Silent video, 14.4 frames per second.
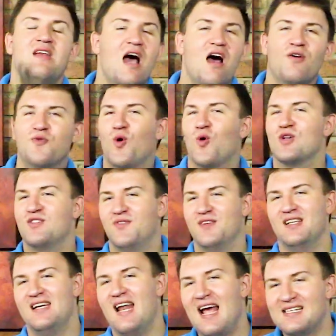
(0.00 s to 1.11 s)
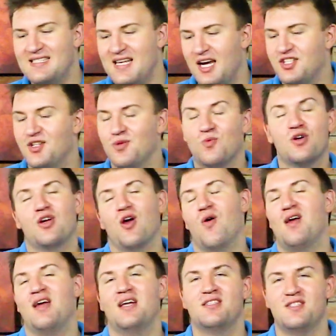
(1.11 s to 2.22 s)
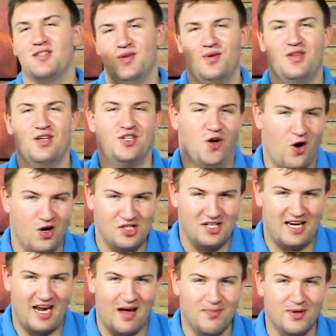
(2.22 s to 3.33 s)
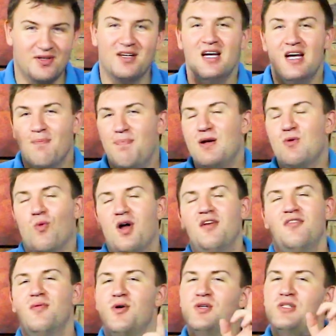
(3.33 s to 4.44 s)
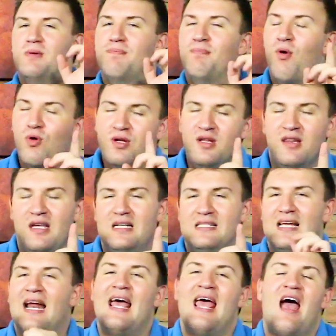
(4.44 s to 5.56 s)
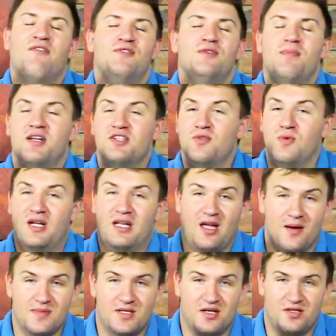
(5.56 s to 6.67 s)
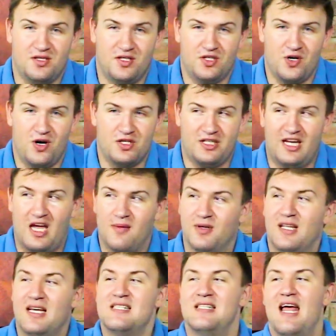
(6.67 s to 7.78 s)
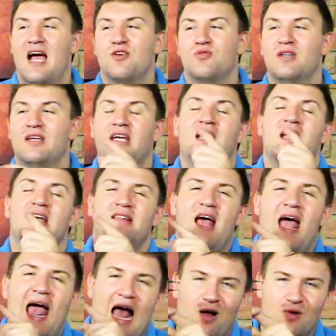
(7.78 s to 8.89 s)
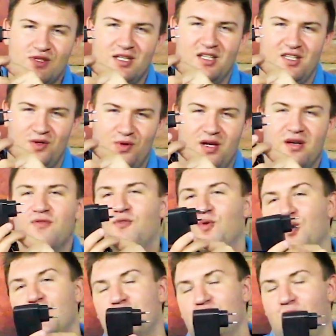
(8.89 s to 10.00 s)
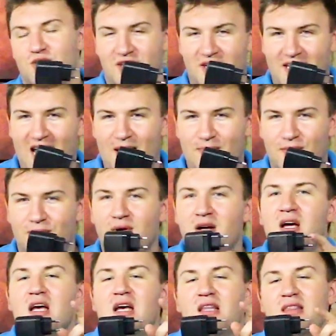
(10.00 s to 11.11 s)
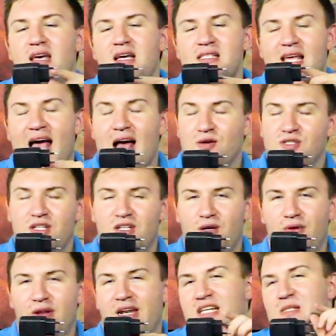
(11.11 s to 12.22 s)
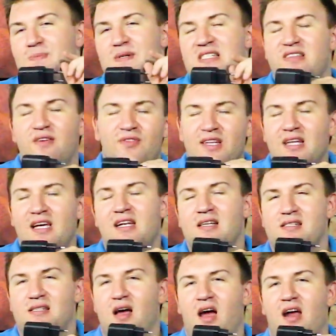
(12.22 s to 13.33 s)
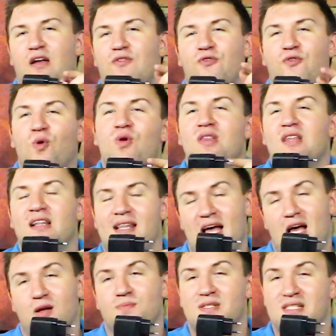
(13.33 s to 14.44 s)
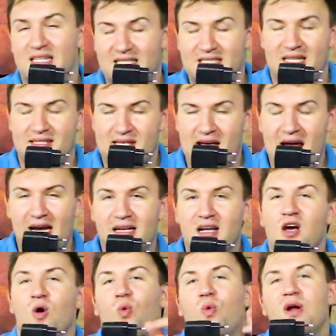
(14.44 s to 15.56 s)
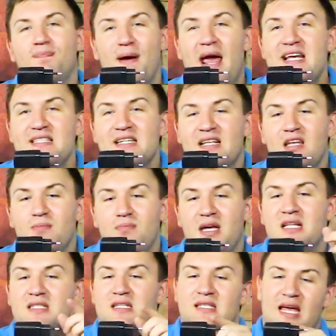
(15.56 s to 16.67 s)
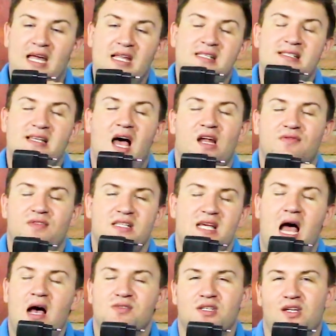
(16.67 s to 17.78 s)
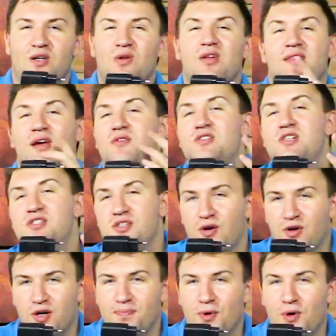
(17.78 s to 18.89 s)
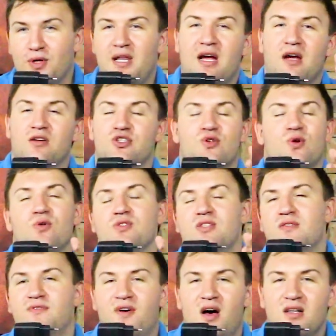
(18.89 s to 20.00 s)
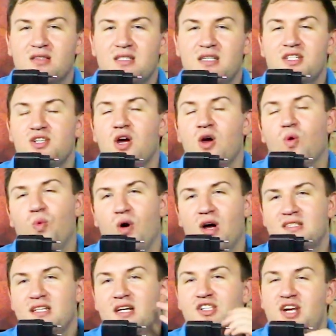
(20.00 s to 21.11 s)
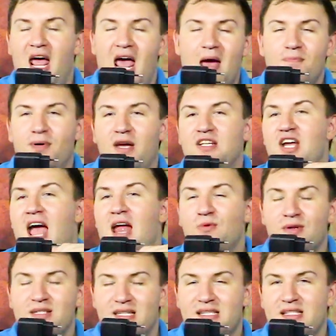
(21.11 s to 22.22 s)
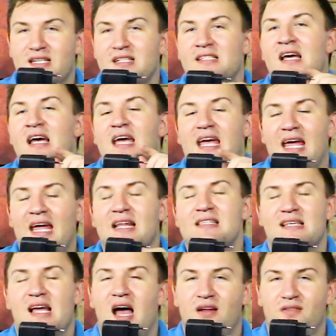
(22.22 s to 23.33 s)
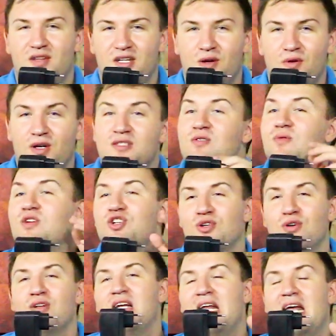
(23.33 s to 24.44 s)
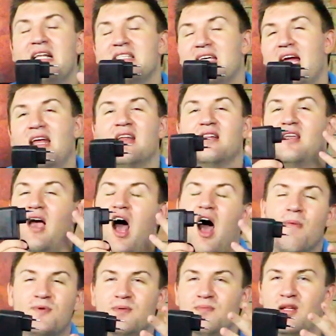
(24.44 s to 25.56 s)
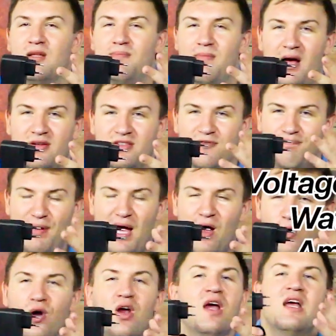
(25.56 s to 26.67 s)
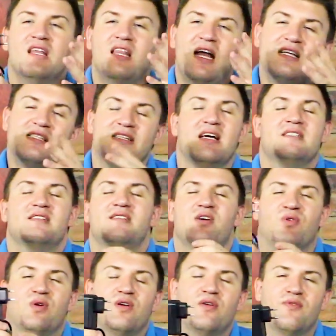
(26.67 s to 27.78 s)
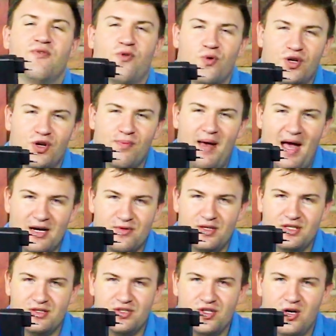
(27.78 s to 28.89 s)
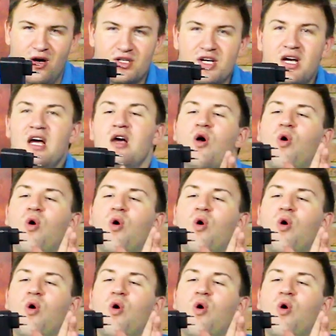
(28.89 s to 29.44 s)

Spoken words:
Now, of course, for the next section, we're going into the charging cable. But one of the most important things that I have to mention when it comes onto the charging cable is naturally the housing unit for the charging cable. This housing unit is specifically designed for the LAUBE 668. What basically means is inside of this housing unit, there's a circuit board that controls the voltage, wattage, ampage, and resistance inside of the unit to ensure that it's getting the optimal amount of power that is necessary for your batteries to charge.